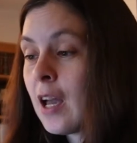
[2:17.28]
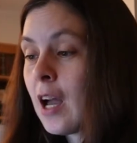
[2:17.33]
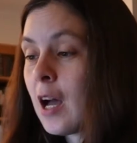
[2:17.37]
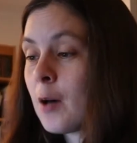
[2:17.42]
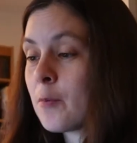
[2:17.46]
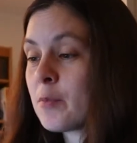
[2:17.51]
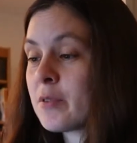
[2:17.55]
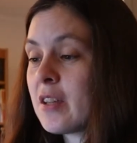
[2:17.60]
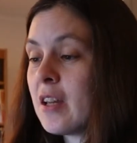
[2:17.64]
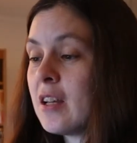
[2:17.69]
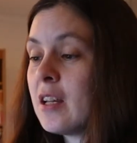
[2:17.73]

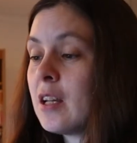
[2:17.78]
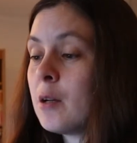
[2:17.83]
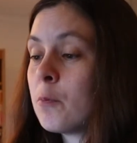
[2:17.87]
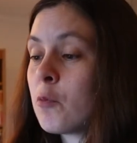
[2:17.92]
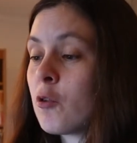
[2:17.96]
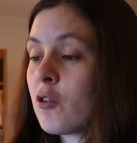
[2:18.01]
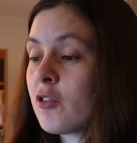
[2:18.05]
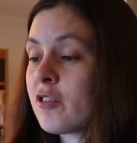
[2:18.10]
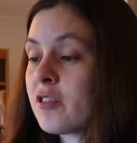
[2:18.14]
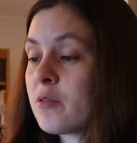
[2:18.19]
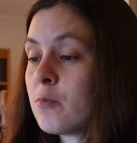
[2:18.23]
I'm saying
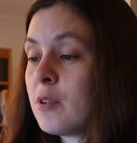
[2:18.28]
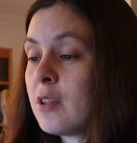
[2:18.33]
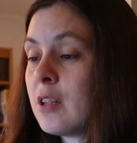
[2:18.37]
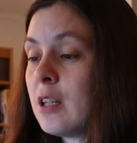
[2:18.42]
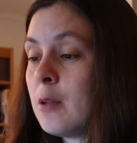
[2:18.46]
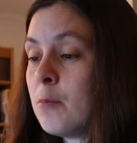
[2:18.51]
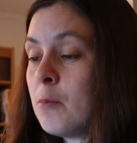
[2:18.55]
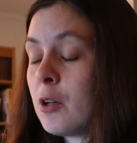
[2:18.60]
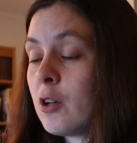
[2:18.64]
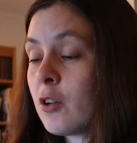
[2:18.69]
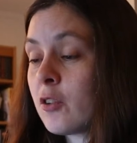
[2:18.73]

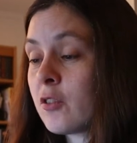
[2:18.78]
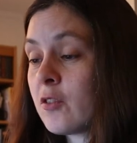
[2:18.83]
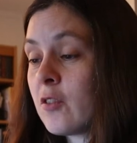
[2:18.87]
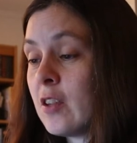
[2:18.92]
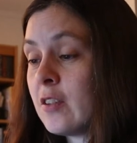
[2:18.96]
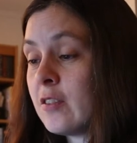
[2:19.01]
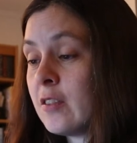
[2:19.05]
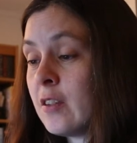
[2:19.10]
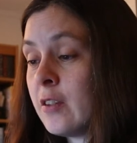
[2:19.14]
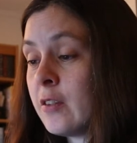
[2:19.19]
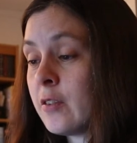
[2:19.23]
approximately because
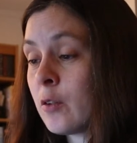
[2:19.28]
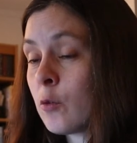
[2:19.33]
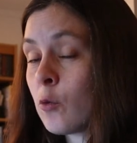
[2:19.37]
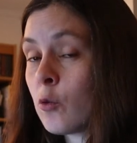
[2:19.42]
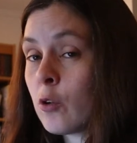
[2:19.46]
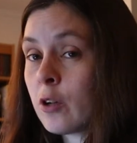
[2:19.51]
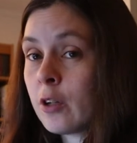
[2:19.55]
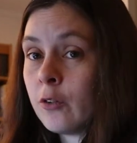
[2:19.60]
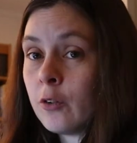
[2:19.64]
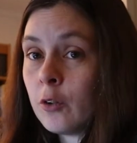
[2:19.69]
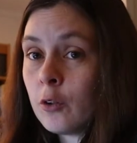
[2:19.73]
this is
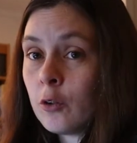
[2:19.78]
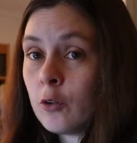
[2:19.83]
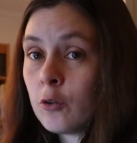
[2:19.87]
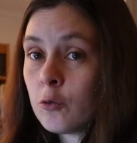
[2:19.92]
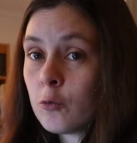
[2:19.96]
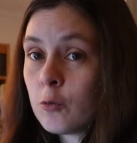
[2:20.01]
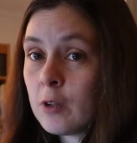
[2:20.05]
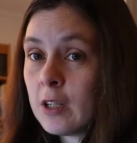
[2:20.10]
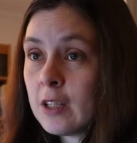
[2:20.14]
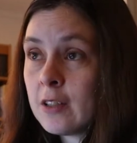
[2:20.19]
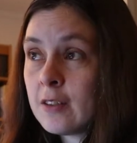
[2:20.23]
according to
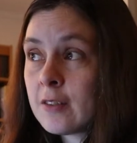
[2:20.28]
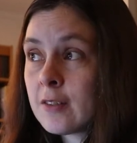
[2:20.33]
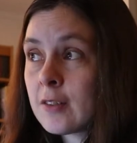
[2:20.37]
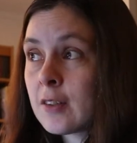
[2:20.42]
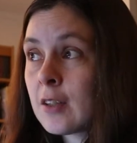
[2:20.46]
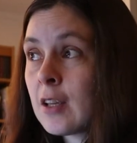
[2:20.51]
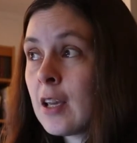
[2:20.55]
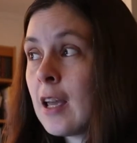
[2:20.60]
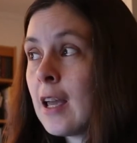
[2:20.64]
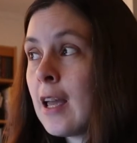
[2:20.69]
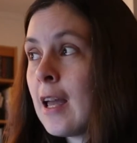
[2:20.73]
Goodreads.